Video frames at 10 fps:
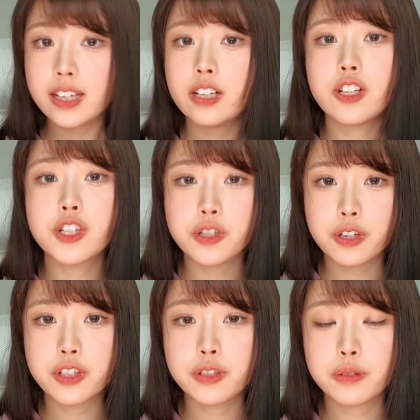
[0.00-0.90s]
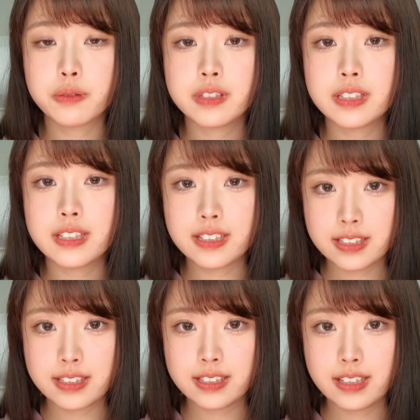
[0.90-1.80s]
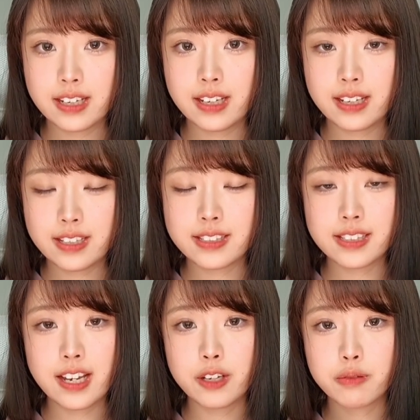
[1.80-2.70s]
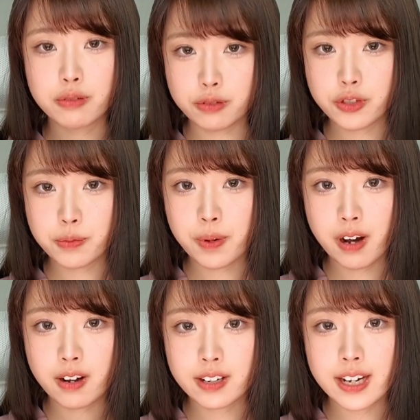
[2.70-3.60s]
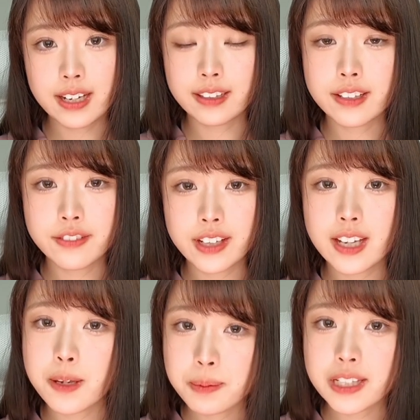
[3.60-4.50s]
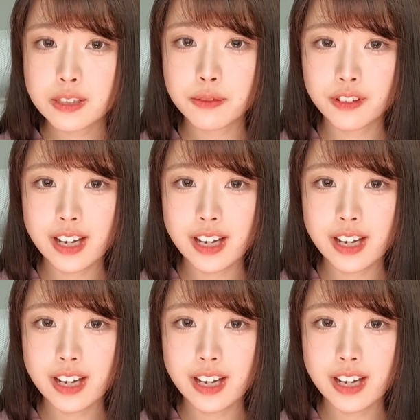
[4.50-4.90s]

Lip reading: I can assure you this is a crucial part in living a peaceful